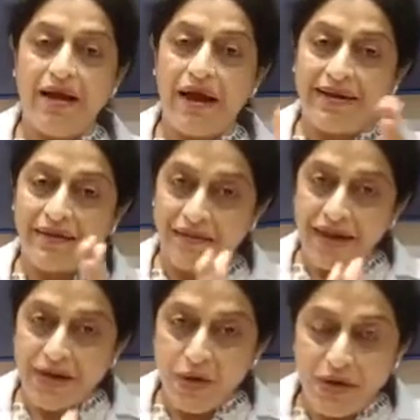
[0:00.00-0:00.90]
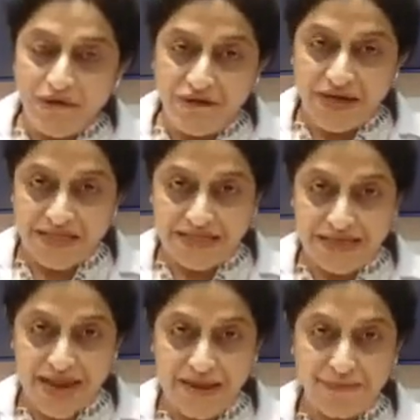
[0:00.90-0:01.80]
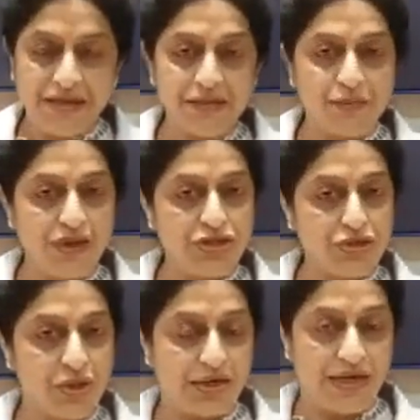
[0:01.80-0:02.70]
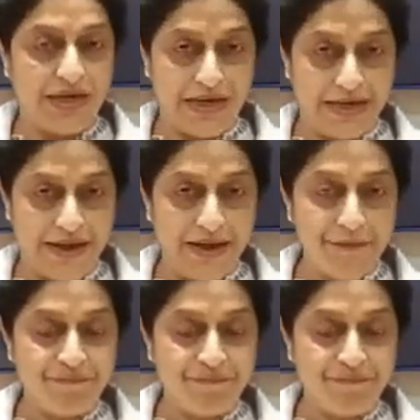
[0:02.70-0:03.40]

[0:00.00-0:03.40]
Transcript: at a regular fixed time. It's 1 shot daily.